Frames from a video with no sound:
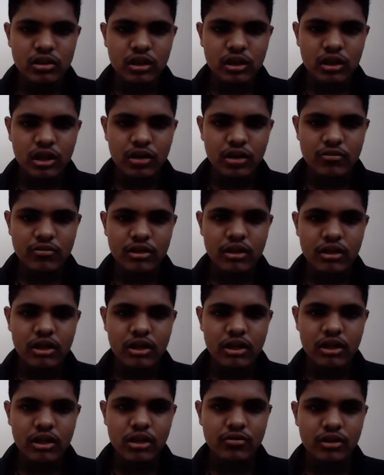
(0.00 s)
After
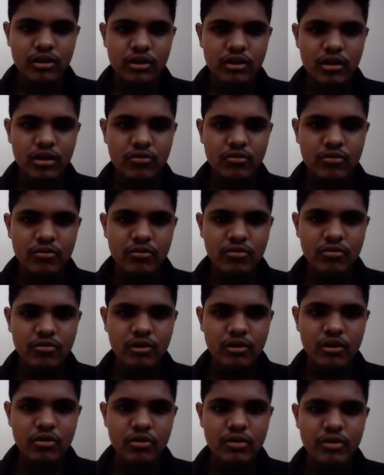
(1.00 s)
that, we have full wave
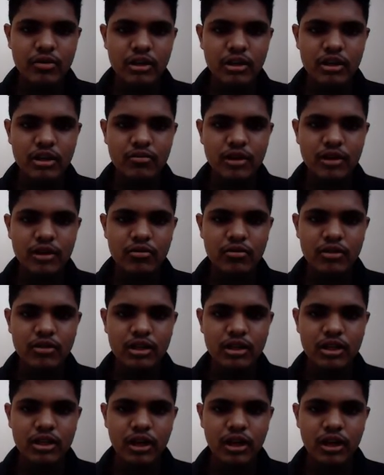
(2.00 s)
rectifier with
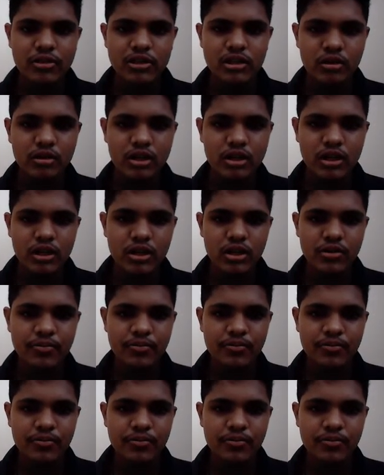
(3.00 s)
capacitor filter.